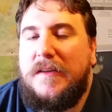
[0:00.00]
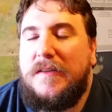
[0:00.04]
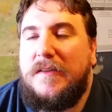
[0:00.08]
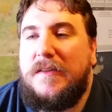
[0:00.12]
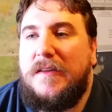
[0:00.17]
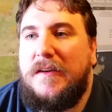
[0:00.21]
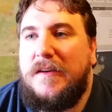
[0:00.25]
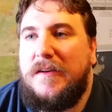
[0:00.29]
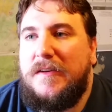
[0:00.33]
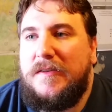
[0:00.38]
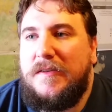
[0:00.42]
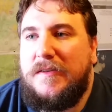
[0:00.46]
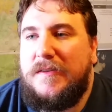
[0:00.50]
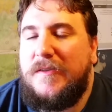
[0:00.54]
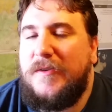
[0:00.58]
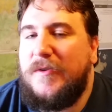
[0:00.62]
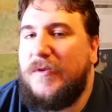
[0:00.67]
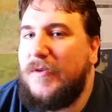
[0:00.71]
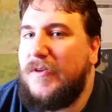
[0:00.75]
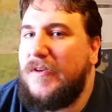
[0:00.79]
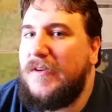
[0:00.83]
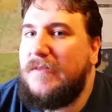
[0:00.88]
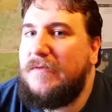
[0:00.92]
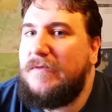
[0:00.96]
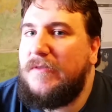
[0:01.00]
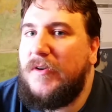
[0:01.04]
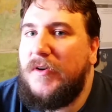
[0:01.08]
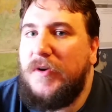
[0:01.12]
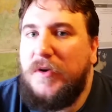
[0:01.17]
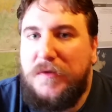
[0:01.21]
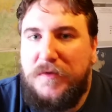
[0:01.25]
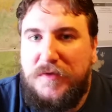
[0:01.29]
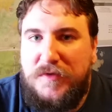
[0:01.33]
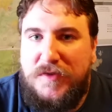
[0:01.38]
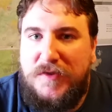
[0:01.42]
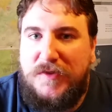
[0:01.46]
This story
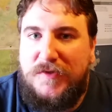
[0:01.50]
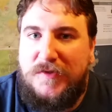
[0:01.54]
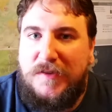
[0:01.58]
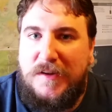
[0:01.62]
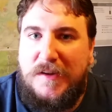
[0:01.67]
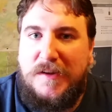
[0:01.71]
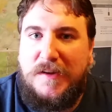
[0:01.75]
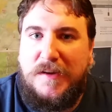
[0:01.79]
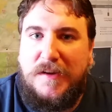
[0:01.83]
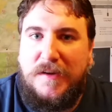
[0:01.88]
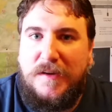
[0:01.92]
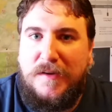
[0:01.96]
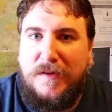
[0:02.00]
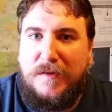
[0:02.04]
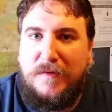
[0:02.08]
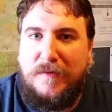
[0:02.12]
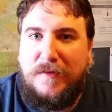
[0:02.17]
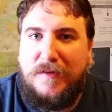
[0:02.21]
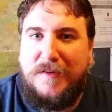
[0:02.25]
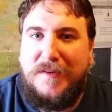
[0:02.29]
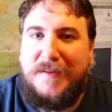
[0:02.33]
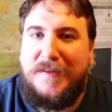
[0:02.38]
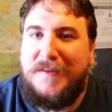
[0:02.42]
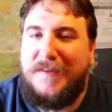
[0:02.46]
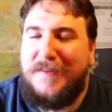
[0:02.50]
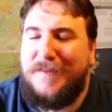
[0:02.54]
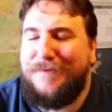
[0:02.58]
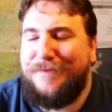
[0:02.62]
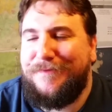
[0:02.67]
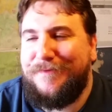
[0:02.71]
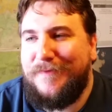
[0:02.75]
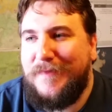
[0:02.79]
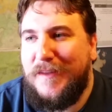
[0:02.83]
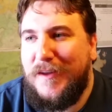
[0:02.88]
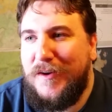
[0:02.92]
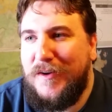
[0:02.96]
involves Steve.
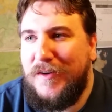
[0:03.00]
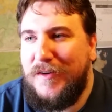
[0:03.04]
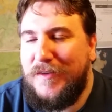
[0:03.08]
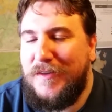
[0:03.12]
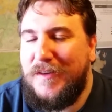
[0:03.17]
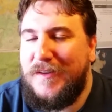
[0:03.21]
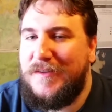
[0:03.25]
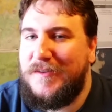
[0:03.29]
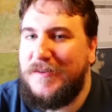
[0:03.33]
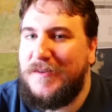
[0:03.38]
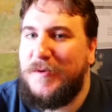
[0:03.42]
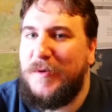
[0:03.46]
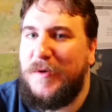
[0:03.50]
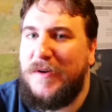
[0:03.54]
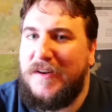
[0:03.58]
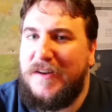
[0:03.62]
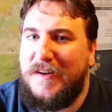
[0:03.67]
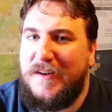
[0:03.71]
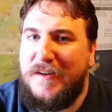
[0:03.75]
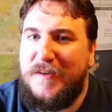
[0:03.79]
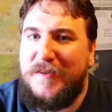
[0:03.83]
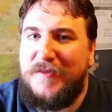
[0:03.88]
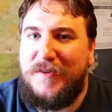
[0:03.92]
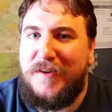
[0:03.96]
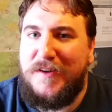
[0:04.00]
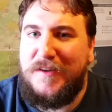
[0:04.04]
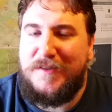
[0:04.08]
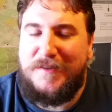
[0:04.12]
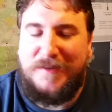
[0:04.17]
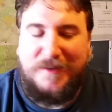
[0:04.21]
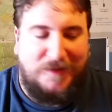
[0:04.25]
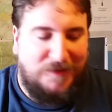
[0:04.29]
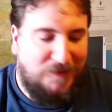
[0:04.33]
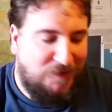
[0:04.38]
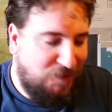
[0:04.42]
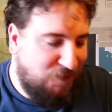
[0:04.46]
Now, this is quite an
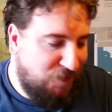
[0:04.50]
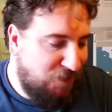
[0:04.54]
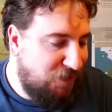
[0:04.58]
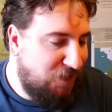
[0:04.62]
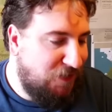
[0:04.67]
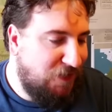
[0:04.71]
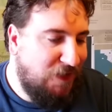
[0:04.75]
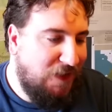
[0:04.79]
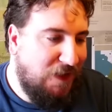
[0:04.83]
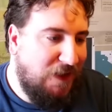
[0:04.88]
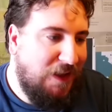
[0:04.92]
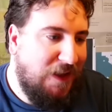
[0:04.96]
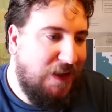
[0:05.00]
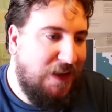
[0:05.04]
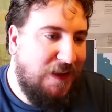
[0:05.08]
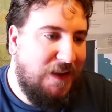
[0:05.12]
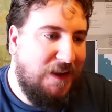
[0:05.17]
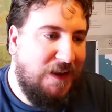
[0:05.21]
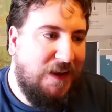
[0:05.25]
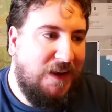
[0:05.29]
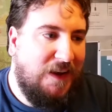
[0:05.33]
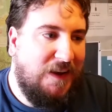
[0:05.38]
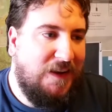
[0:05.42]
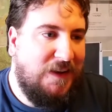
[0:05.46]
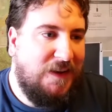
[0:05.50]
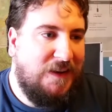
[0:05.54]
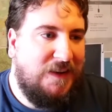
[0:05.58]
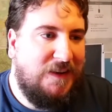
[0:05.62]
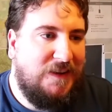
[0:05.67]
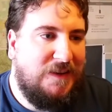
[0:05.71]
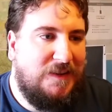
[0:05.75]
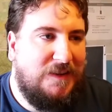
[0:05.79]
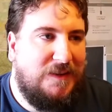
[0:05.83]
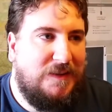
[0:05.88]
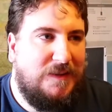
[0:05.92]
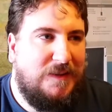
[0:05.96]
interesting story
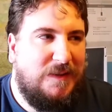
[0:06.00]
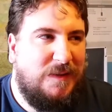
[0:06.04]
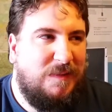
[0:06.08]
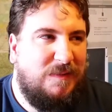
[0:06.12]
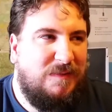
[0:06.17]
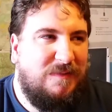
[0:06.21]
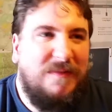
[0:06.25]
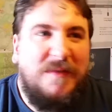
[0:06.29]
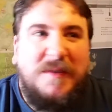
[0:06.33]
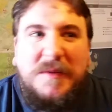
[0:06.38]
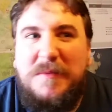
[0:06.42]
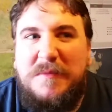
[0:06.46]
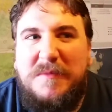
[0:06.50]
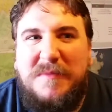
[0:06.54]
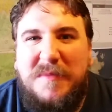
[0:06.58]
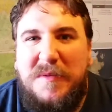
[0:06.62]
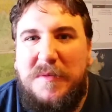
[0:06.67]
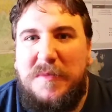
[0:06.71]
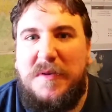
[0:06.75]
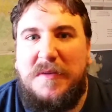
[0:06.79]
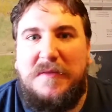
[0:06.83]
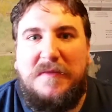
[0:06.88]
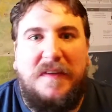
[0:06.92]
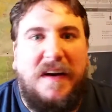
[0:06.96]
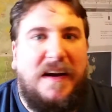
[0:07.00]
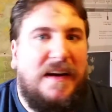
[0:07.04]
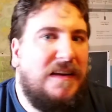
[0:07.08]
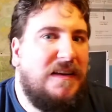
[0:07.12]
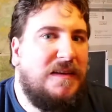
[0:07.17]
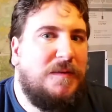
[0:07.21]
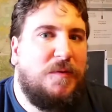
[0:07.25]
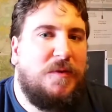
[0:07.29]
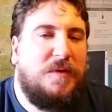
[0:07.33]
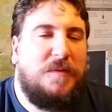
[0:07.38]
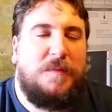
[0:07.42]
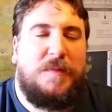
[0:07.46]
and maybe a violent
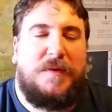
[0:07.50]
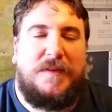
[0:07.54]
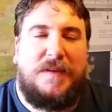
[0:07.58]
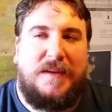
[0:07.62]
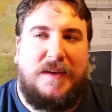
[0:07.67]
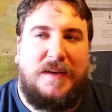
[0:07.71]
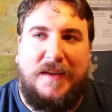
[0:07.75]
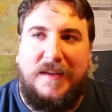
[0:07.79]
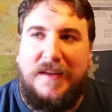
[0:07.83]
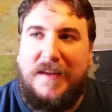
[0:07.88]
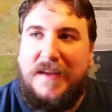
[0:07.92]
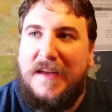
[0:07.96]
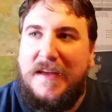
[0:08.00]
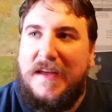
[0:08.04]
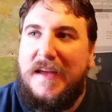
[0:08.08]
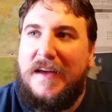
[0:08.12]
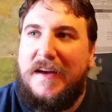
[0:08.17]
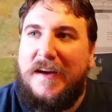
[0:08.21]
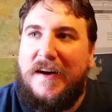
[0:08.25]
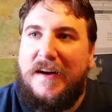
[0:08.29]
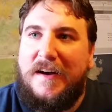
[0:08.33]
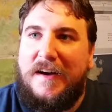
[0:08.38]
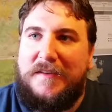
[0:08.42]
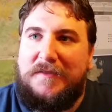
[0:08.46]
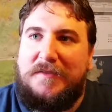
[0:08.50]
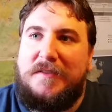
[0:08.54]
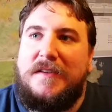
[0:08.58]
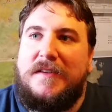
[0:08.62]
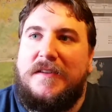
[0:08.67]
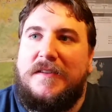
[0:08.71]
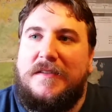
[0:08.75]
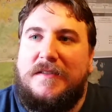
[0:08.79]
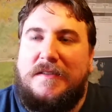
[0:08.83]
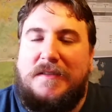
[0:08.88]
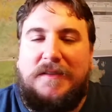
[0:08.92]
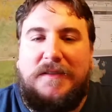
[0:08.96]
one, but I have
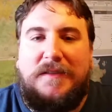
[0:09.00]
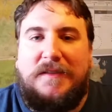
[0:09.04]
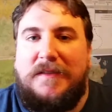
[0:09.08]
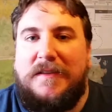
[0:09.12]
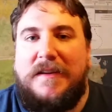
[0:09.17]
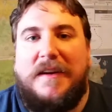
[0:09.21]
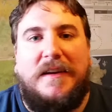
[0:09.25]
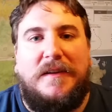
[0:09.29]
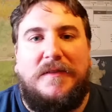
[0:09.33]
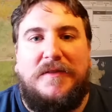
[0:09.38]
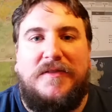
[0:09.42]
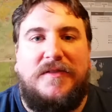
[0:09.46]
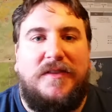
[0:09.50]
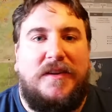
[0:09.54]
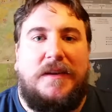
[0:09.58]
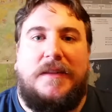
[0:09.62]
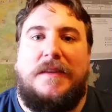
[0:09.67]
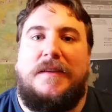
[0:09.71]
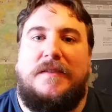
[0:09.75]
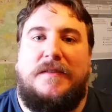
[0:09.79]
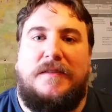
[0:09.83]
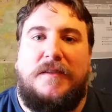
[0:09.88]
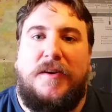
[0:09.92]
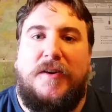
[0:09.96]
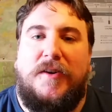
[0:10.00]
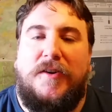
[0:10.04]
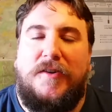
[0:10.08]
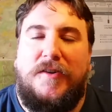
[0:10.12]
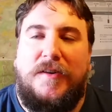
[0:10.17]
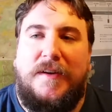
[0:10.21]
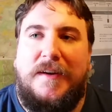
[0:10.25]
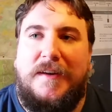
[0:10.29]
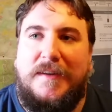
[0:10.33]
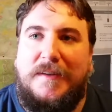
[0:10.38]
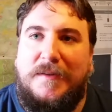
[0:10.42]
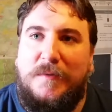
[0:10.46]
to kind of say this now,
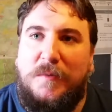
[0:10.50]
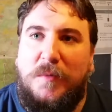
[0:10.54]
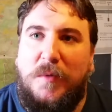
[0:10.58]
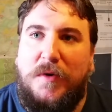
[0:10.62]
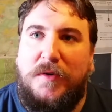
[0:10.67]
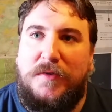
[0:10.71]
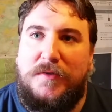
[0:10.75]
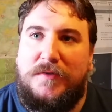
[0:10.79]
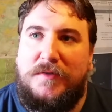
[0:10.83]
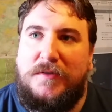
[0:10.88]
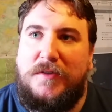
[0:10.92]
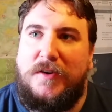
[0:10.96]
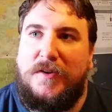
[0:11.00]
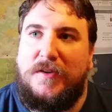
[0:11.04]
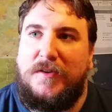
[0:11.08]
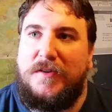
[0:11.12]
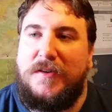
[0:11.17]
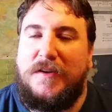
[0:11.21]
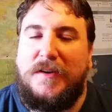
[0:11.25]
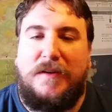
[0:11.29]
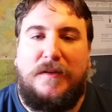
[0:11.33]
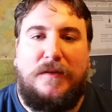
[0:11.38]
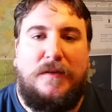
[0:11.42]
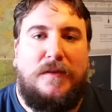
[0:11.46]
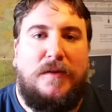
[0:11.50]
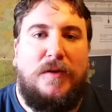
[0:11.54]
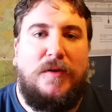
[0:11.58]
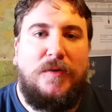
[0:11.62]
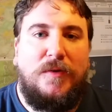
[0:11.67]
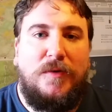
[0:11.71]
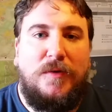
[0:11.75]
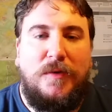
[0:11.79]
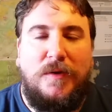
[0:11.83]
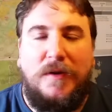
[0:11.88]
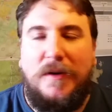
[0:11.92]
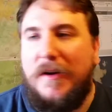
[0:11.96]
it was done in
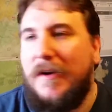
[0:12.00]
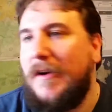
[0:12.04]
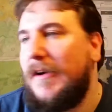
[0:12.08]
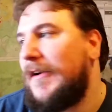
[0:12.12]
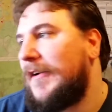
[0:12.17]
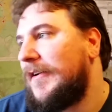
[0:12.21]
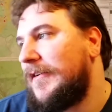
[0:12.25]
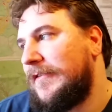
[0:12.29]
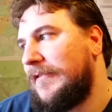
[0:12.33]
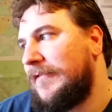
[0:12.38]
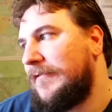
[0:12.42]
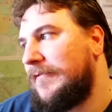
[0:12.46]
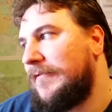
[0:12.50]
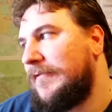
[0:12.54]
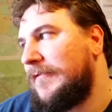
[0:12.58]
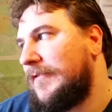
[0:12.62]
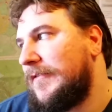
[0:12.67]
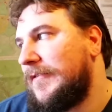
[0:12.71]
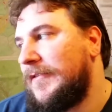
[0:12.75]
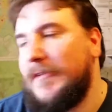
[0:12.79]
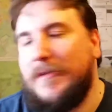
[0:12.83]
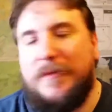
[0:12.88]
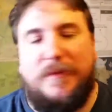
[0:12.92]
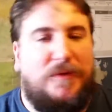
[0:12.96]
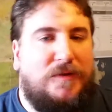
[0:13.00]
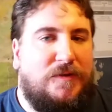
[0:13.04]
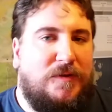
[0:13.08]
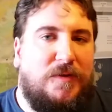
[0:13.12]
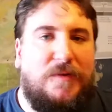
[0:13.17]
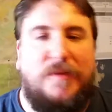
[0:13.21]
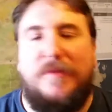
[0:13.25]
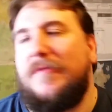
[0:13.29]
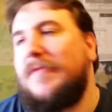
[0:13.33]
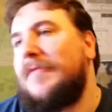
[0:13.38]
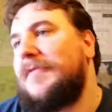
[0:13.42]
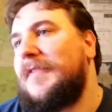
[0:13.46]
there was
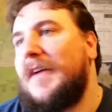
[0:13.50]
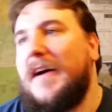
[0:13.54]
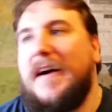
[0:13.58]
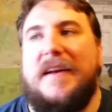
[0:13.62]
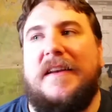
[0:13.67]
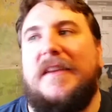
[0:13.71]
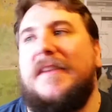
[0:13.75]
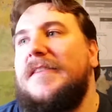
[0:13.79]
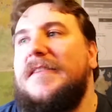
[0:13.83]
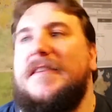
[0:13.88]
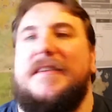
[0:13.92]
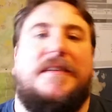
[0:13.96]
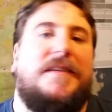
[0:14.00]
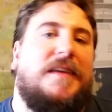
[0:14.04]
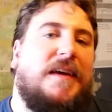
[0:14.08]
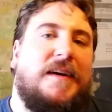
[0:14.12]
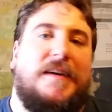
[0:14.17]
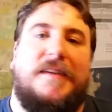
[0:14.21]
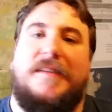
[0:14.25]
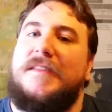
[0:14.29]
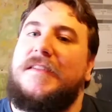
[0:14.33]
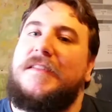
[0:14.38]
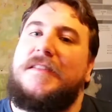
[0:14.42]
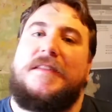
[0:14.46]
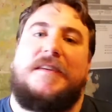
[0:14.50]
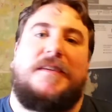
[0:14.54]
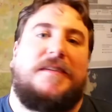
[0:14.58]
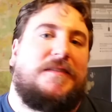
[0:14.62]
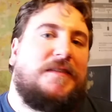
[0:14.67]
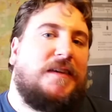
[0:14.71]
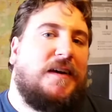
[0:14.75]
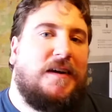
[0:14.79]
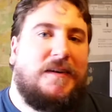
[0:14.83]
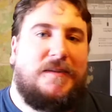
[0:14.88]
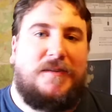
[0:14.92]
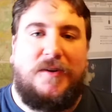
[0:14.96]
no violent intent in
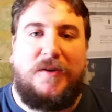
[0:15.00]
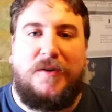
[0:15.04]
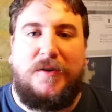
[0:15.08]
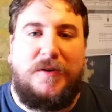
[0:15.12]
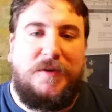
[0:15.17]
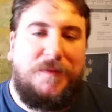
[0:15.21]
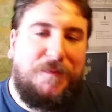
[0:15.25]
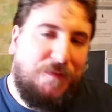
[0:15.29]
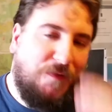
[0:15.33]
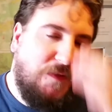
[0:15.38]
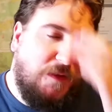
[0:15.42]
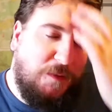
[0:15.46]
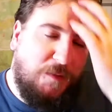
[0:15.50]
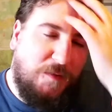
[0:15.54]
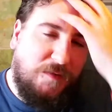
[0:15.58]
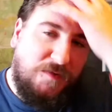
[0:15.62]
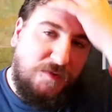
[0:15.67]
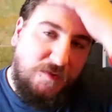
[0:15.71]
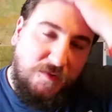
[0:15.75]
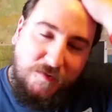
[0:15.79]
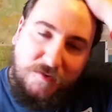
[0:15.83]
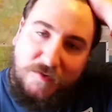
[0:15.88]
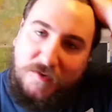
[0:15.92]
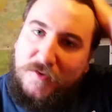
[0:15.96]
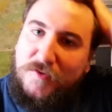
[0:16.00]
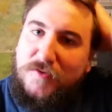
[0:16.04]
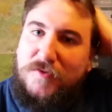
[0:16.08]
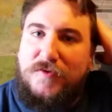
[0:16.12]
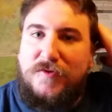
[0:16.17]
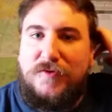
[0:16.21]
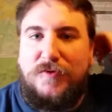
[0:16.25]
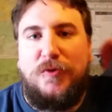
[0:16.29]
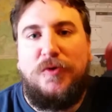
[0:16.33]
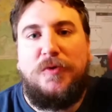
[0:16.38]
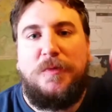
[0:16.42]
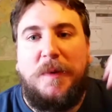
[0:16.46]
this at all. It was just
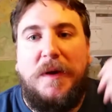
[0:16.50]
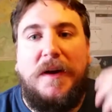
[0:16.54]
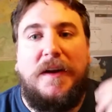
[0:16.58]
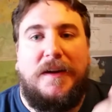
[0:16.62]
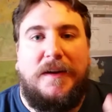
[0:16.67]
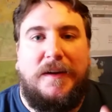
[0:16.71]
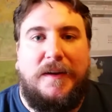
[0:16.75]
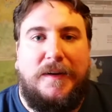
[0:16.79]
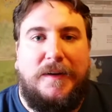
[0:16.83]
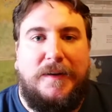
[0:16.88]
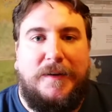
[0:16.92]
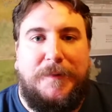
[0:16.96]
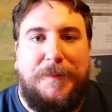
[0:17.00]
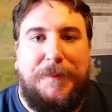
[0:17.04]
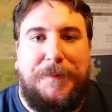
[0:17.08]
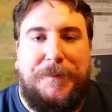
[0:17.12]
stupidity.